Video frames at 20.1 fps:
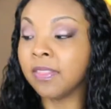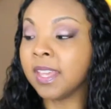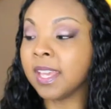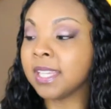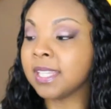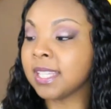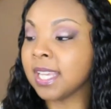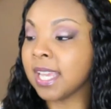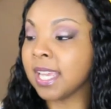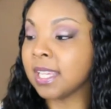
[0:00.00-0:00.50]

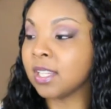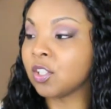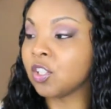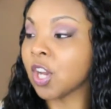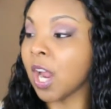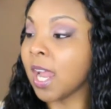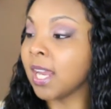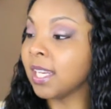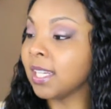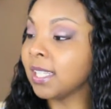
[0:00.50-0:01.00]
This is
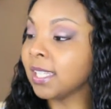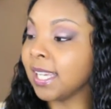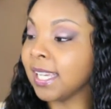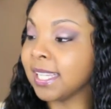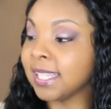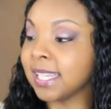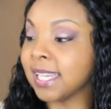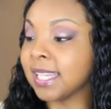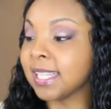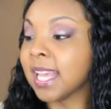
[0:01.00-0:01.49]
China
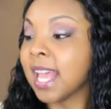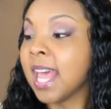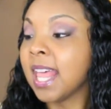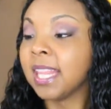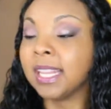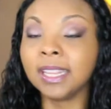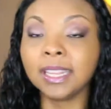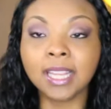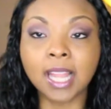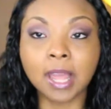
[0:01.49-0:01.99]
Glaze's
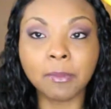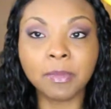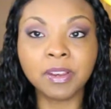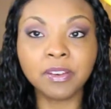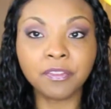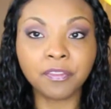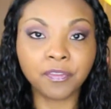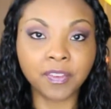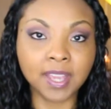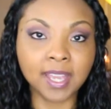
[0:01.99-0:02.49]

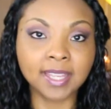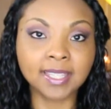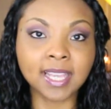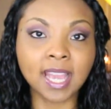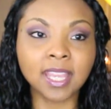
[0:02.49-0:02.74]
Lemon Fizz.